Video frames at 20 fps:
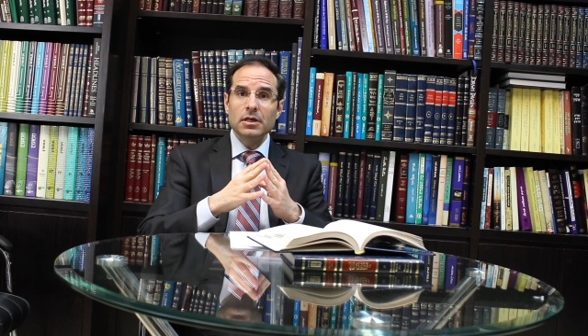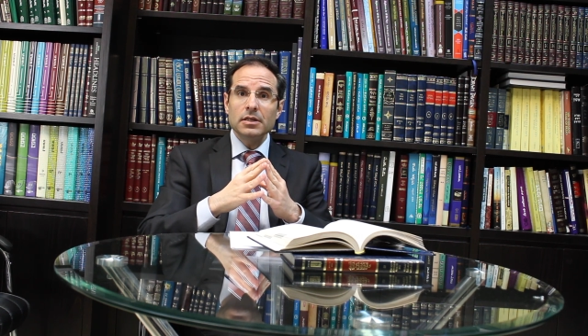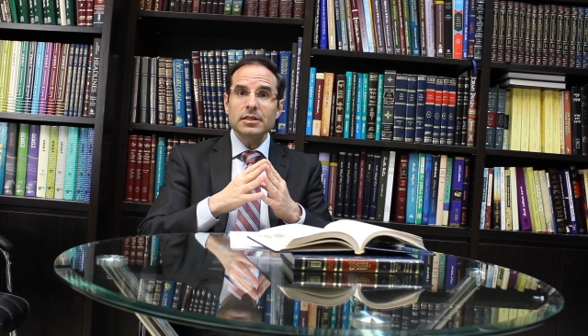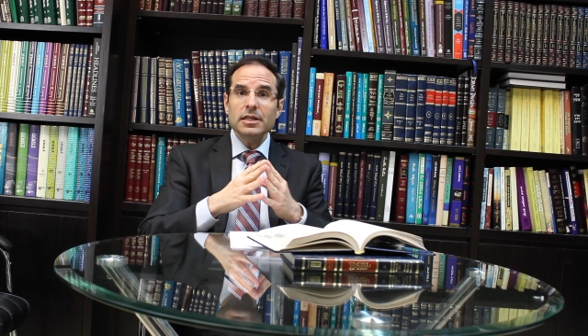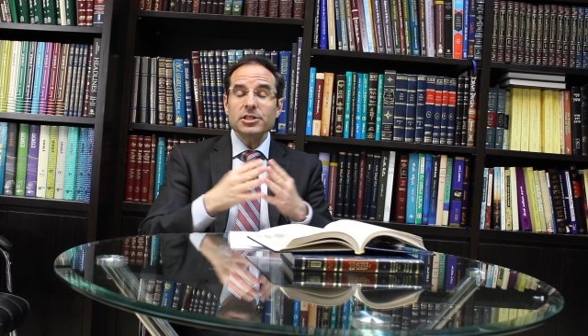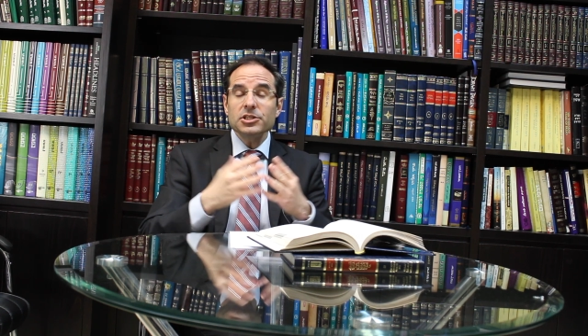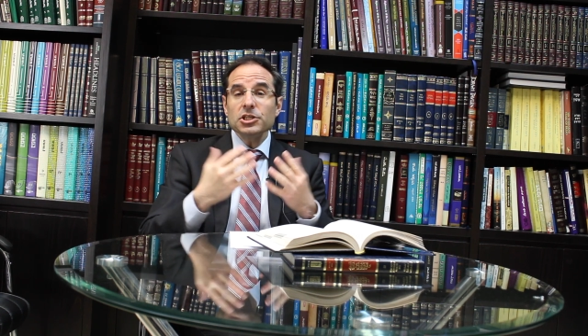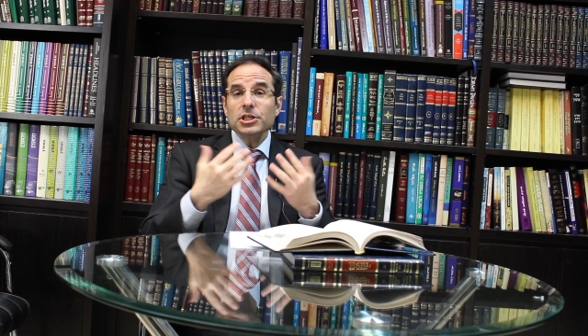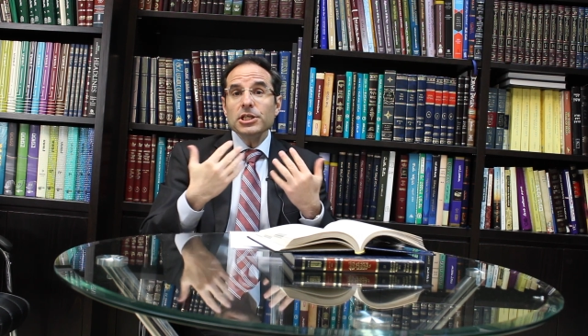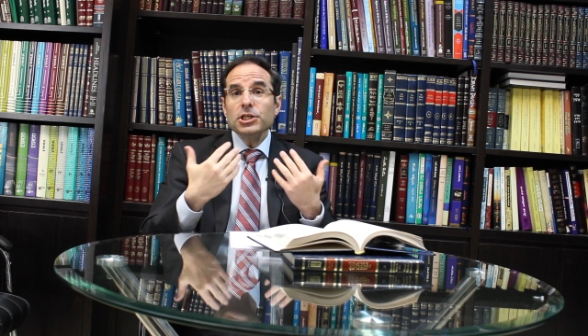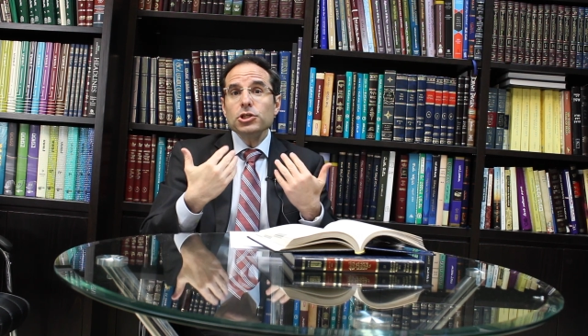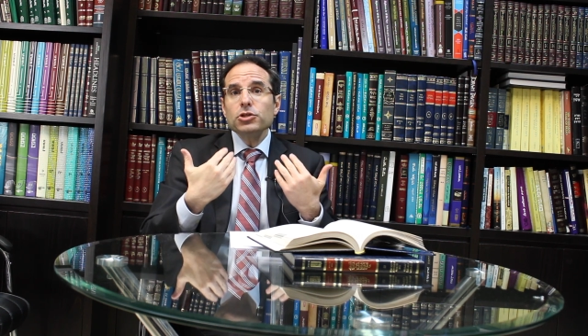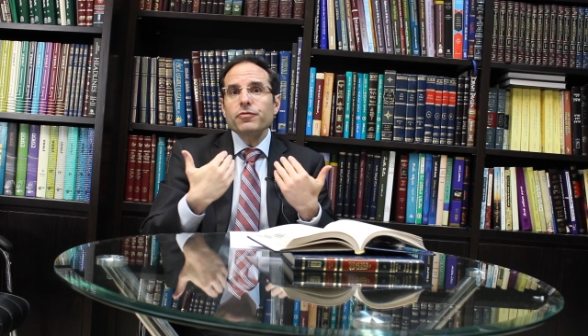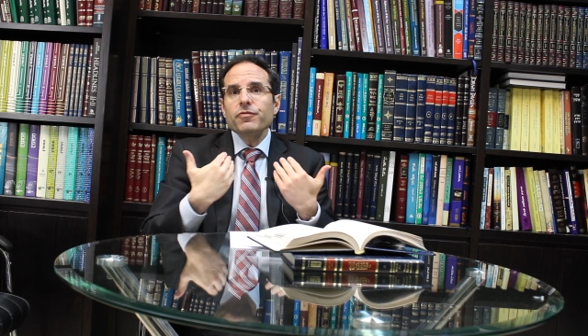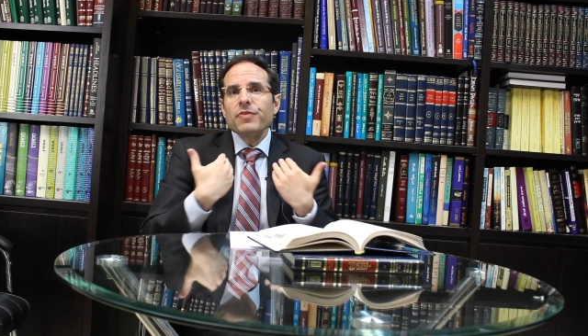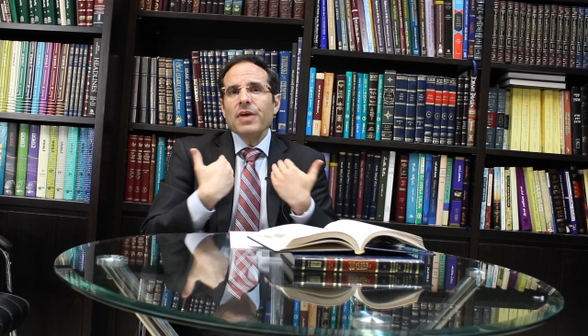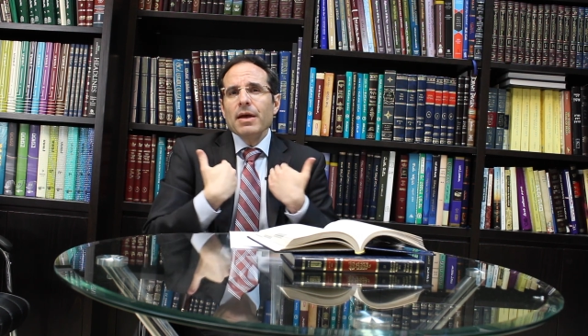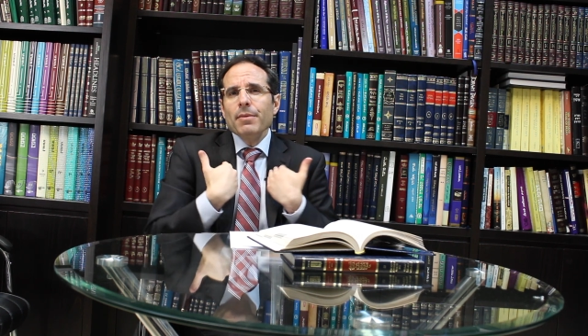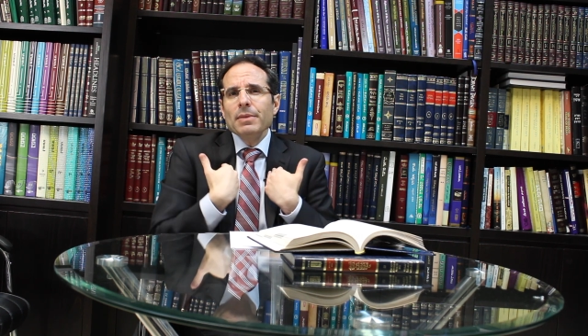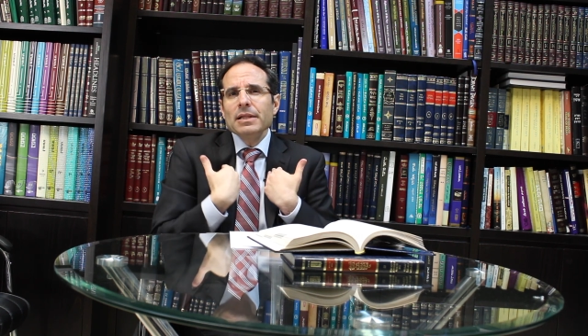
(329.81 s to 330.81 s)
that each
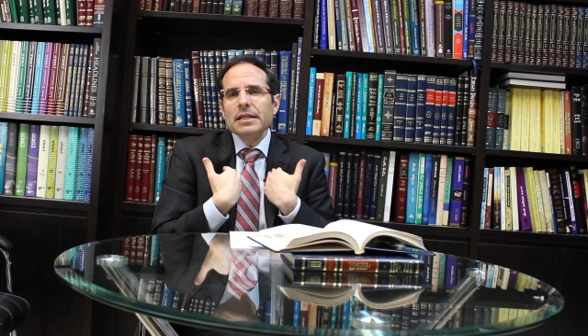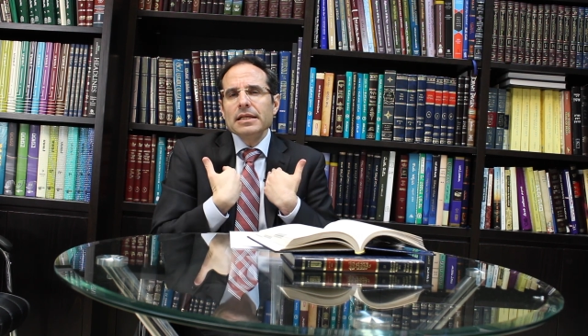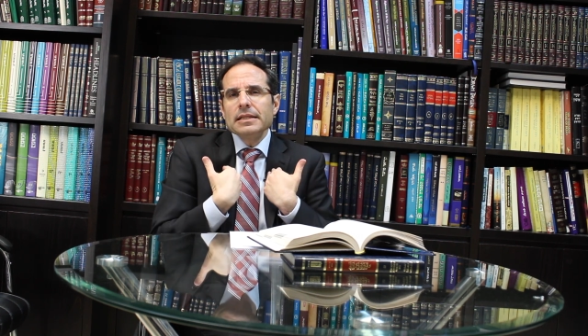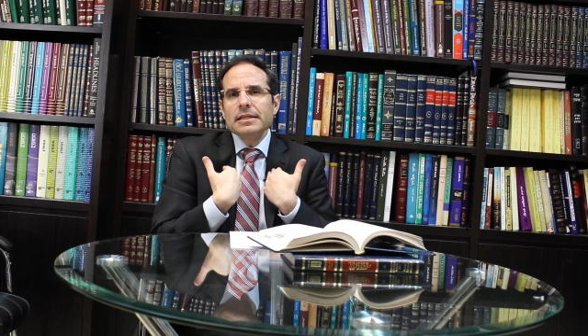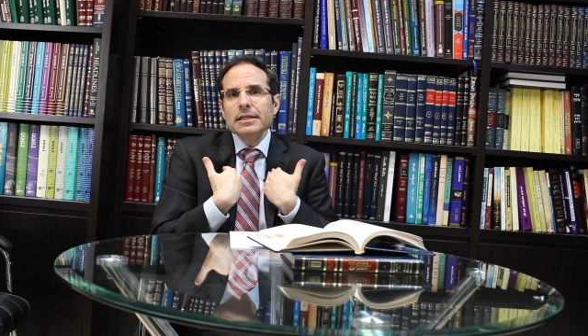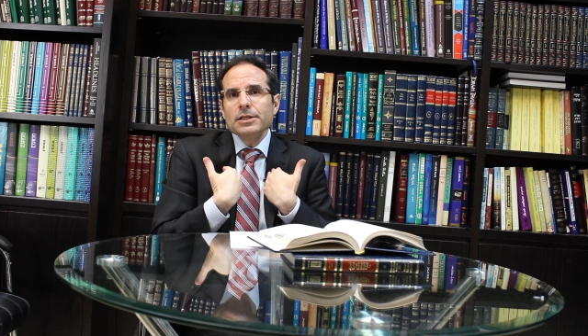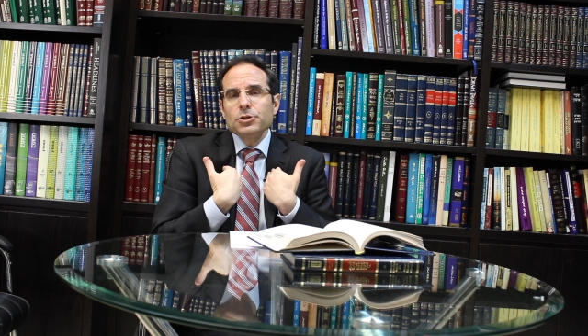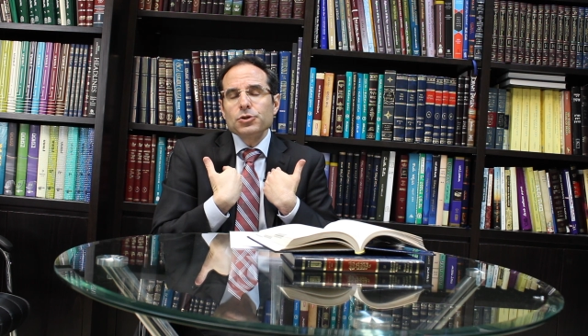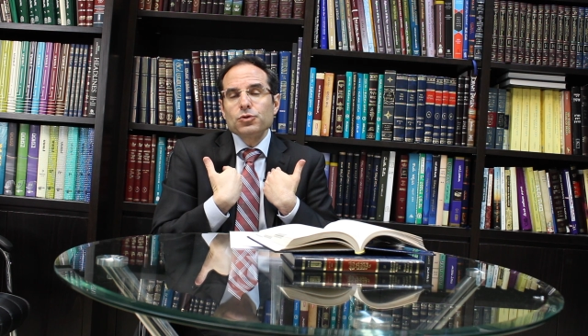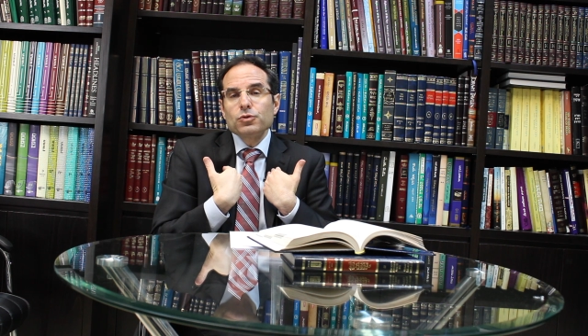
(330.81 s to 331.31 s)
family needs